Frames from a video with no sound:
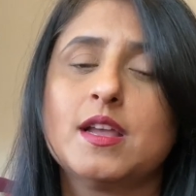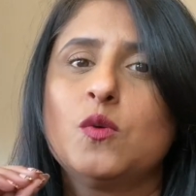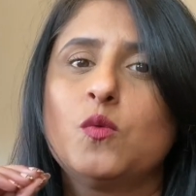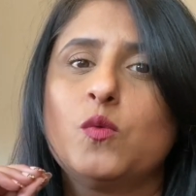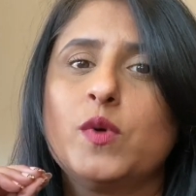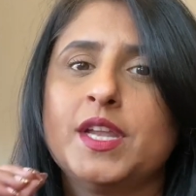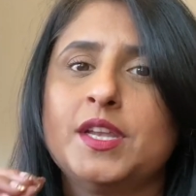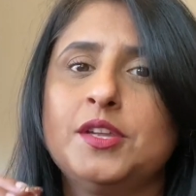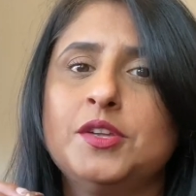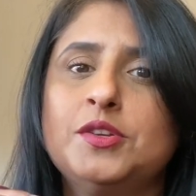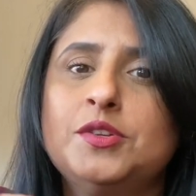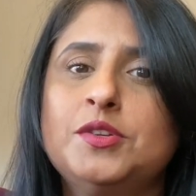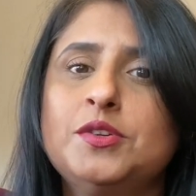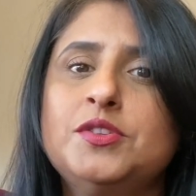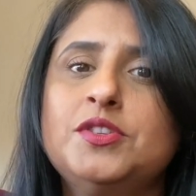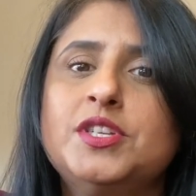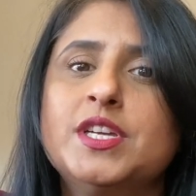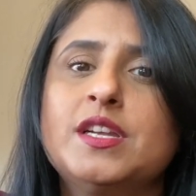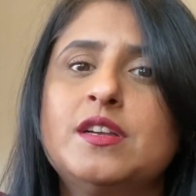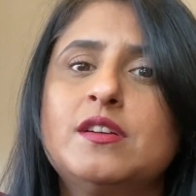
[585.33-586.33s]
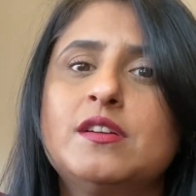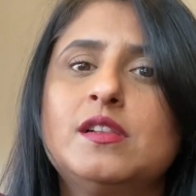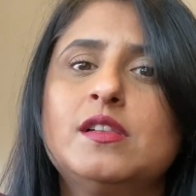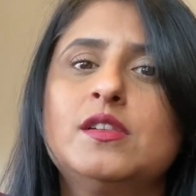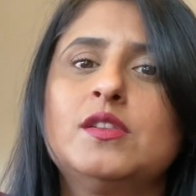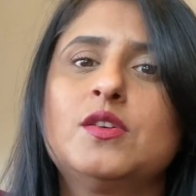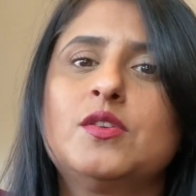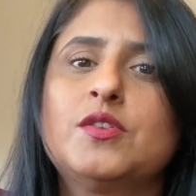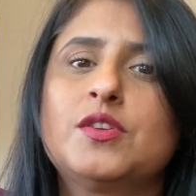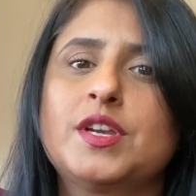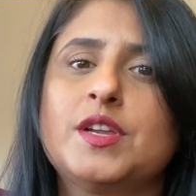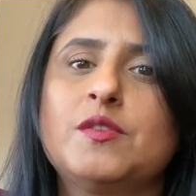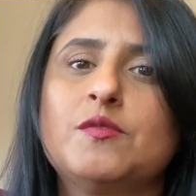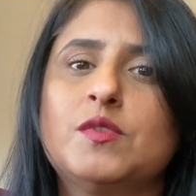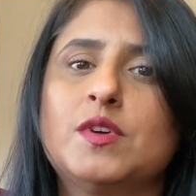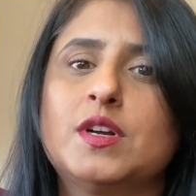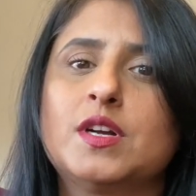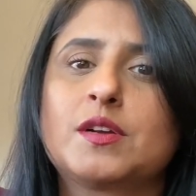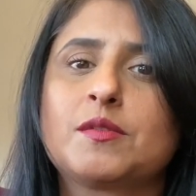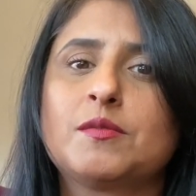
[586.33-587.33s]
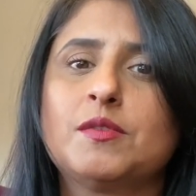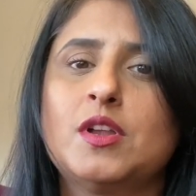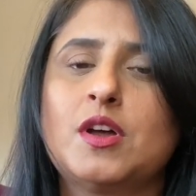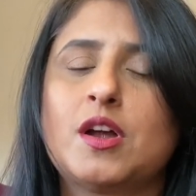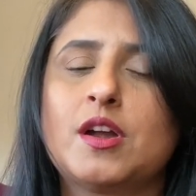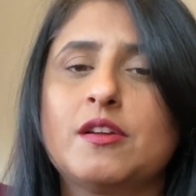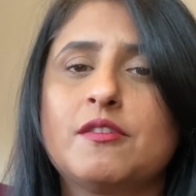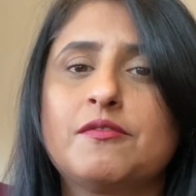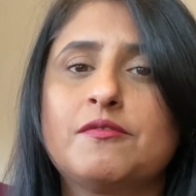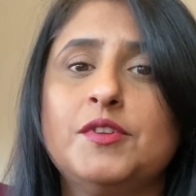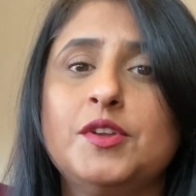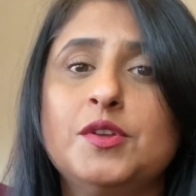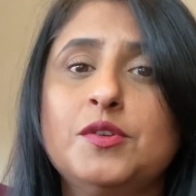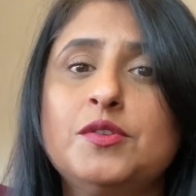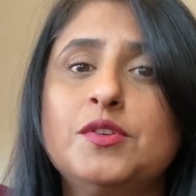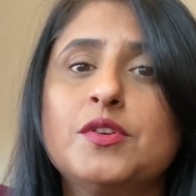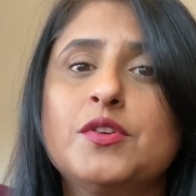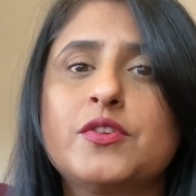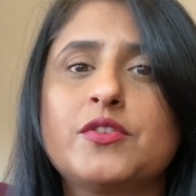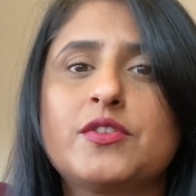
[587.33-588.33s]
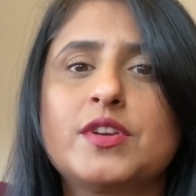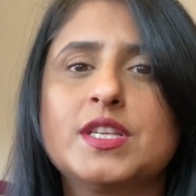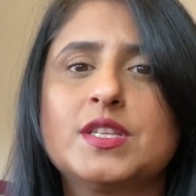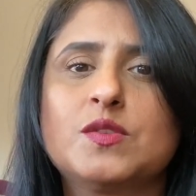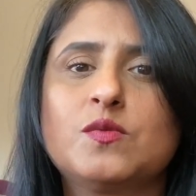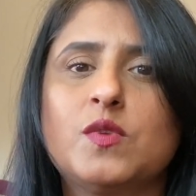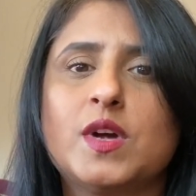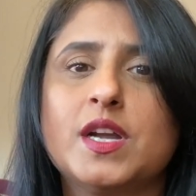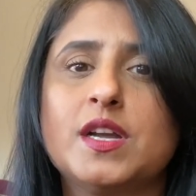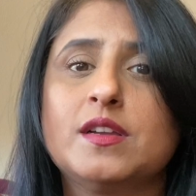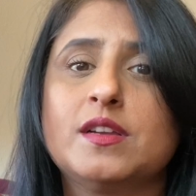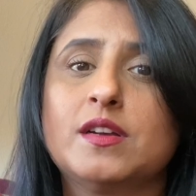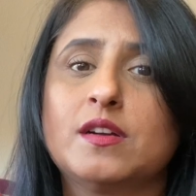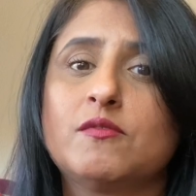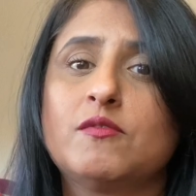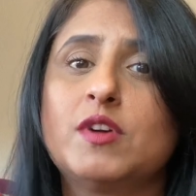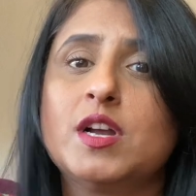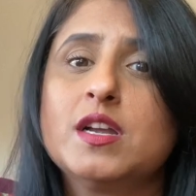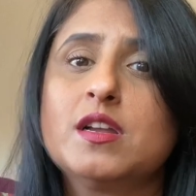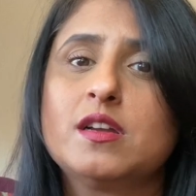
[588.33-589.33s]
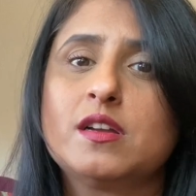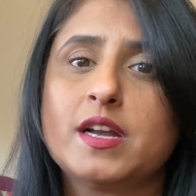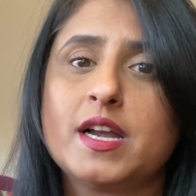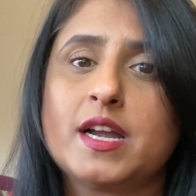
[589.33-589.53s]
When you do general notary work, a lot of new notaries wonder,